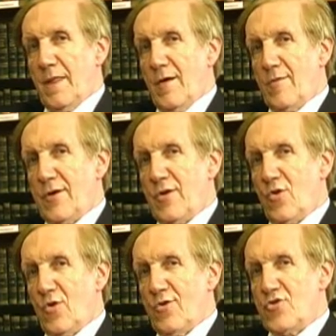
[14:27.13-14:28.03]
of
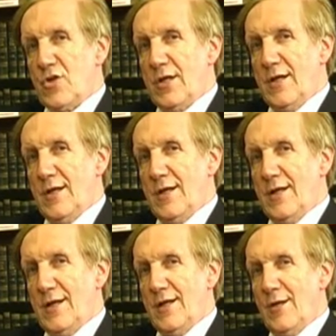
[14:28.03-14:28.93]

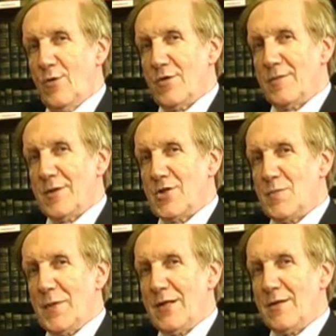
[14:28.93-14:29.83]
ecology, it looks
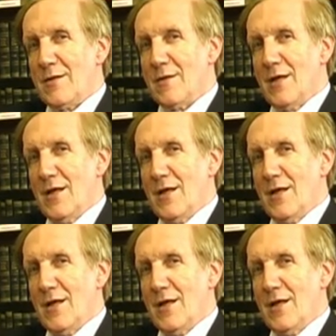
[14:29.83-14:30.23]
much better.